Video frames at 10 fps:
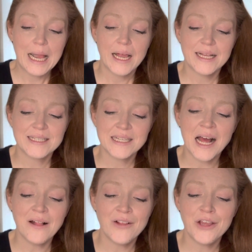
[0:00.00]
It's
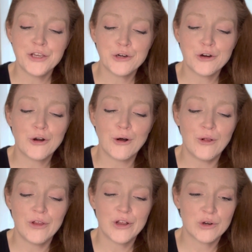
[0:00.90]
not like you're
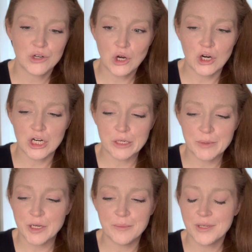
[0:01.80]
calling on
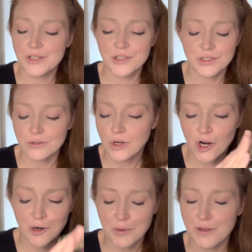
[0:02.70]
karma because, you know,
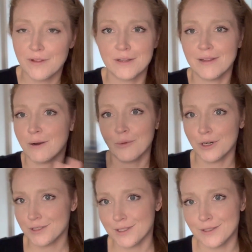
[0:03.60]
karma, that
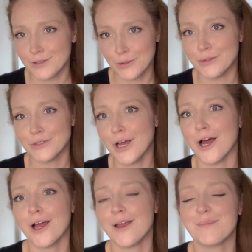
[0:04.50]
works in its own
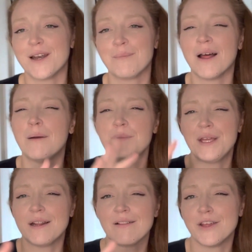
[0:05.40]
time. And I'm not
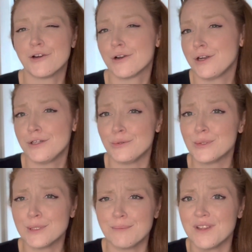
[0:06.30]
meaning like you're going to do
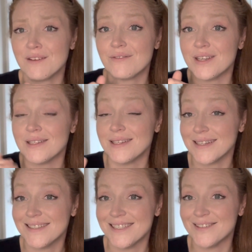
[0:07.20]
something
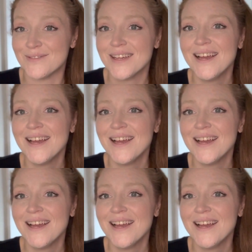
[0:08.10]
vindictive.